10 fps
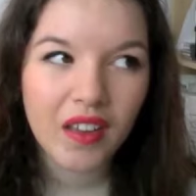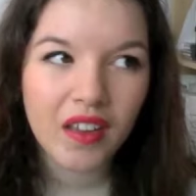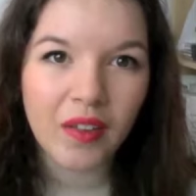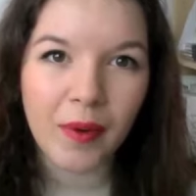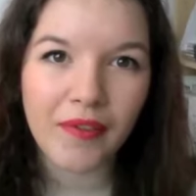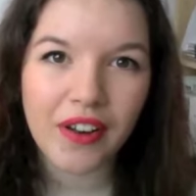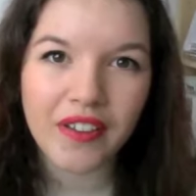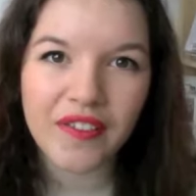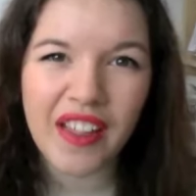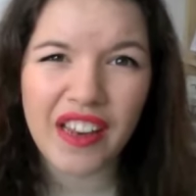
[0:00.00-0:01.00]
my friends
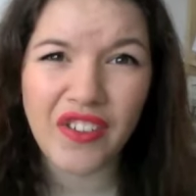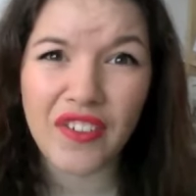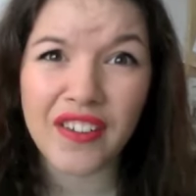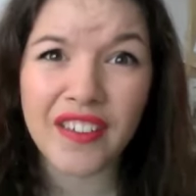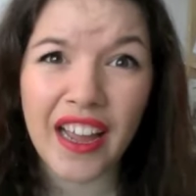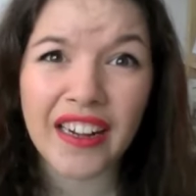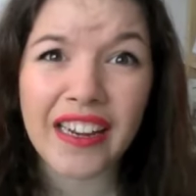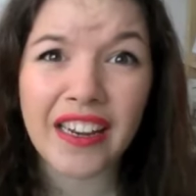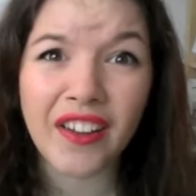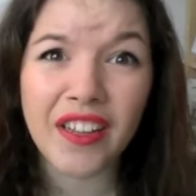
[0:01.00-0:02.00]
have said you're
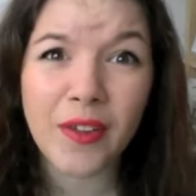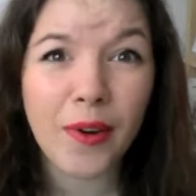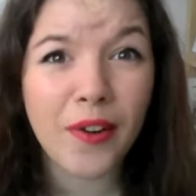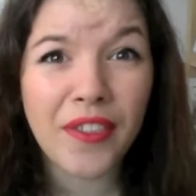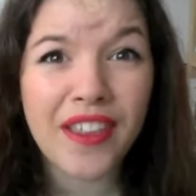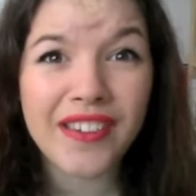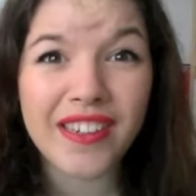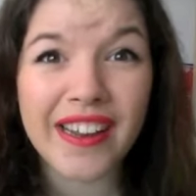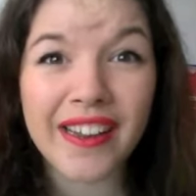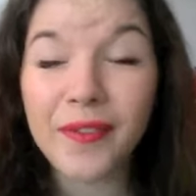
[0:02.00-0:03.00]
exactly like you are on the
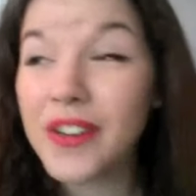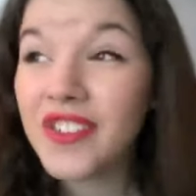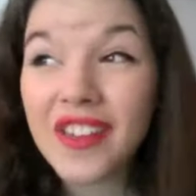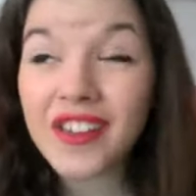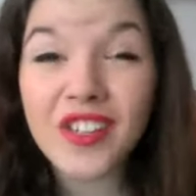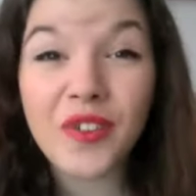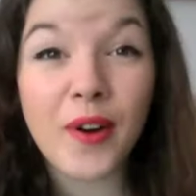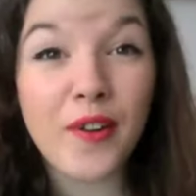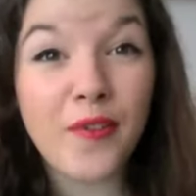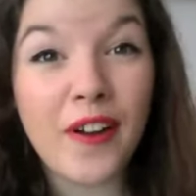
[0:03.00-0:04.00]
internet, which is actually
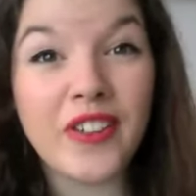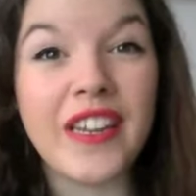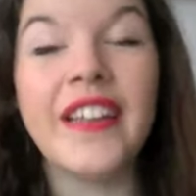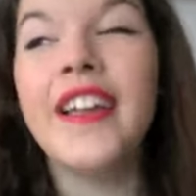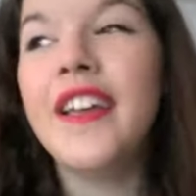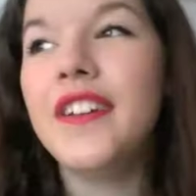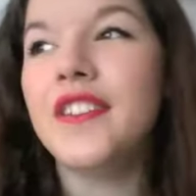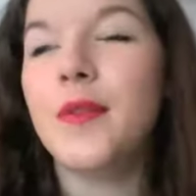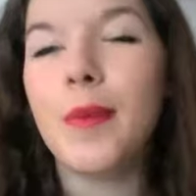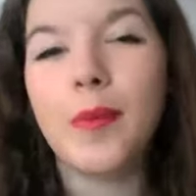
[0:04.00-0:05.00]
quite refreshing, because
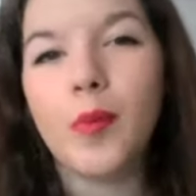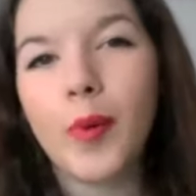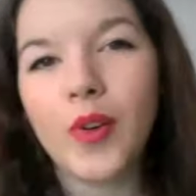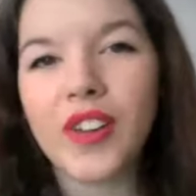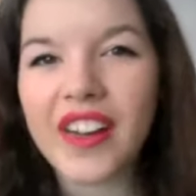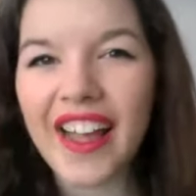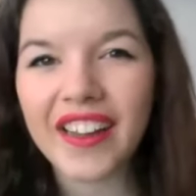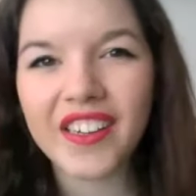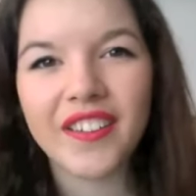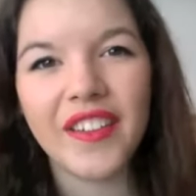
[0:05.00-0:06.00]
some people put on an
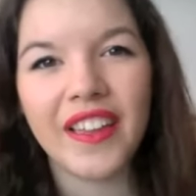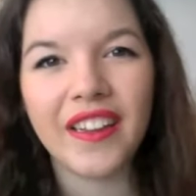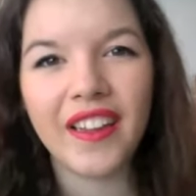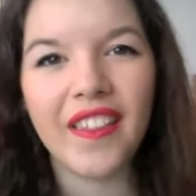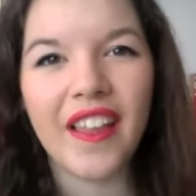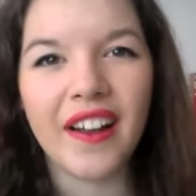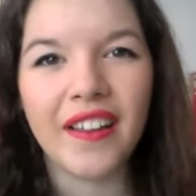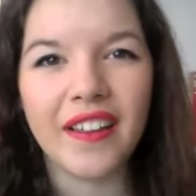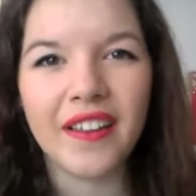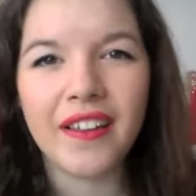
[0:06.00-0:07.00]
act, don't they? And they're
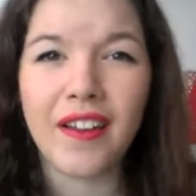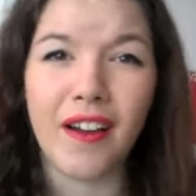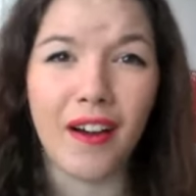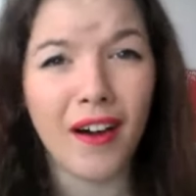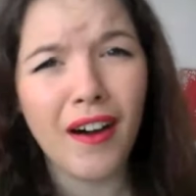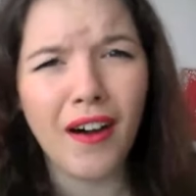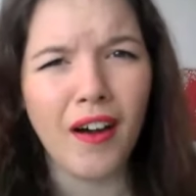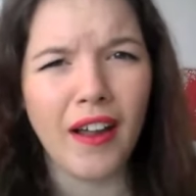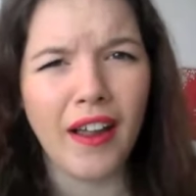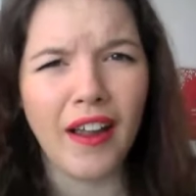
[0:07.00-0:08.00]
like,
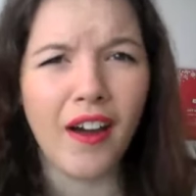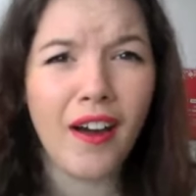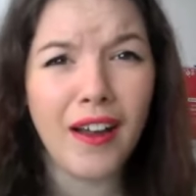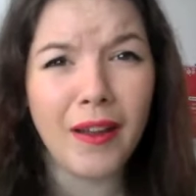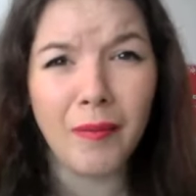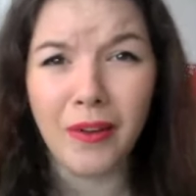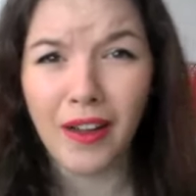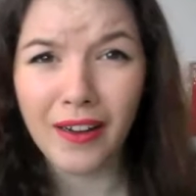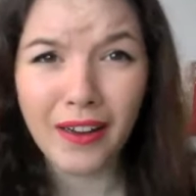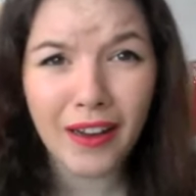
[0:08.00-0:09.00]
hi, I'm
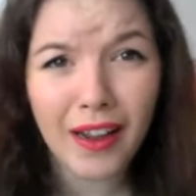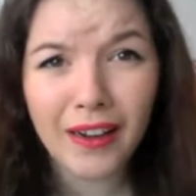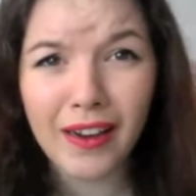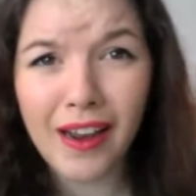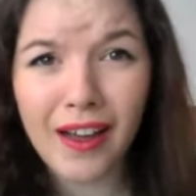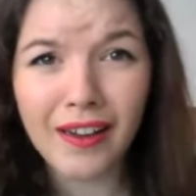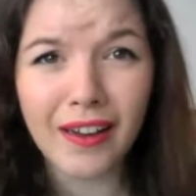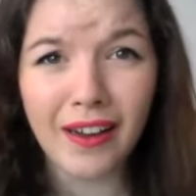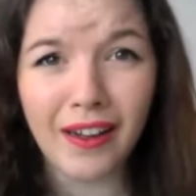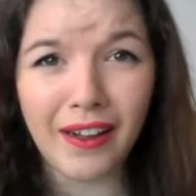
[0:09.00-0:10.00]
la la la la la la
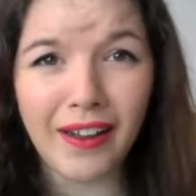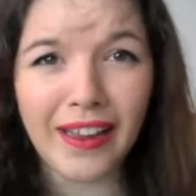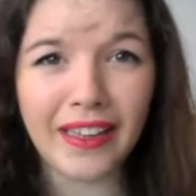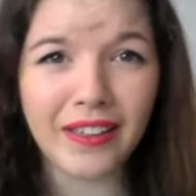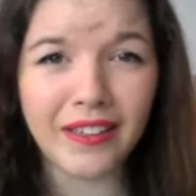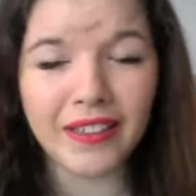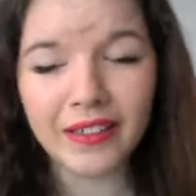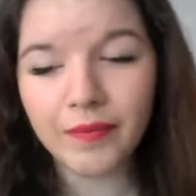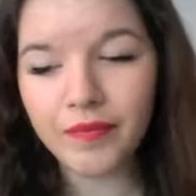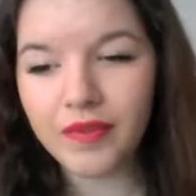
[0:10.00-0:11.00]
la, and
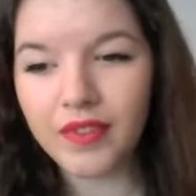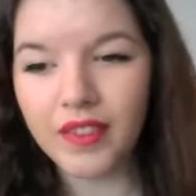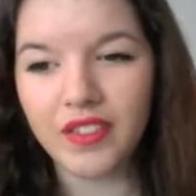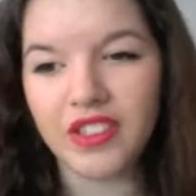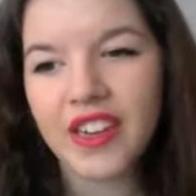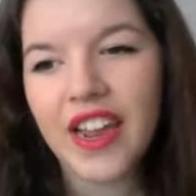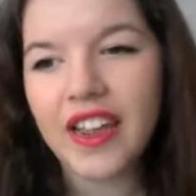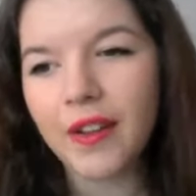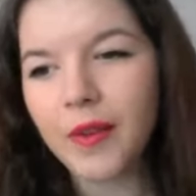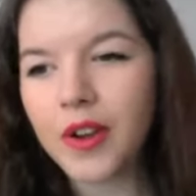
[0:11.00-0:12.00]

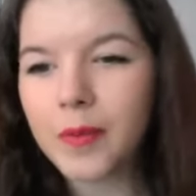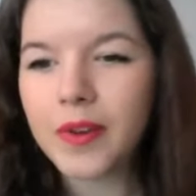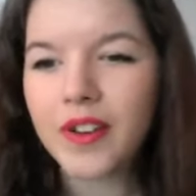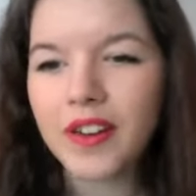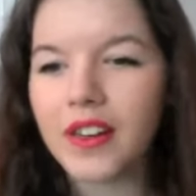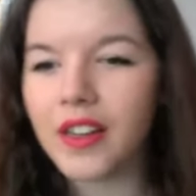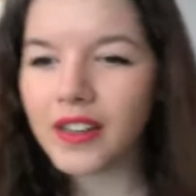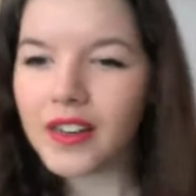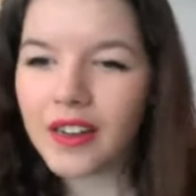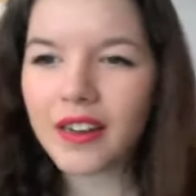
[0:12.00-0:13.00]
today I'm going to be doing la
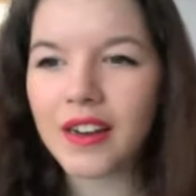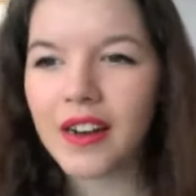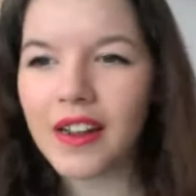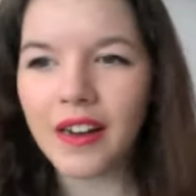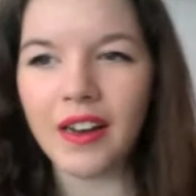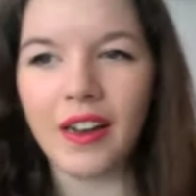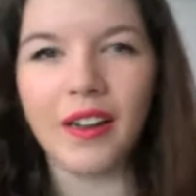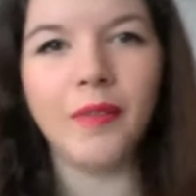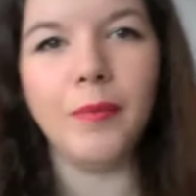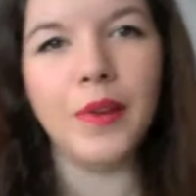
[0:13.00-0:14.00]
la la la la la
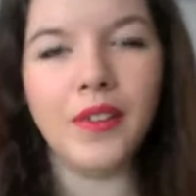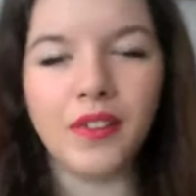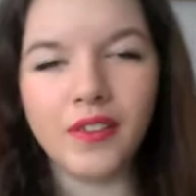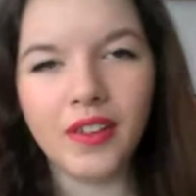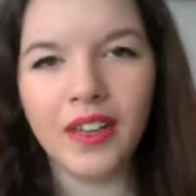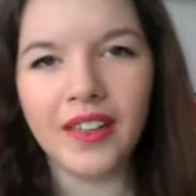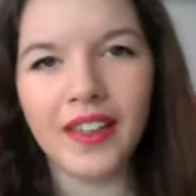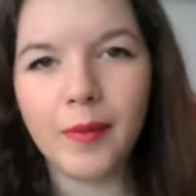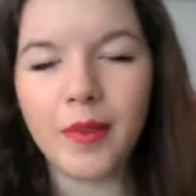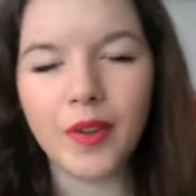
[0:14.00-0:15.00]
la, but not like
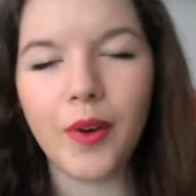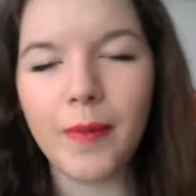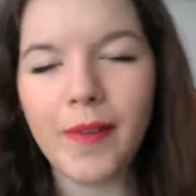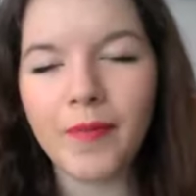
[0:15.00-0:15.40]
that, but you know what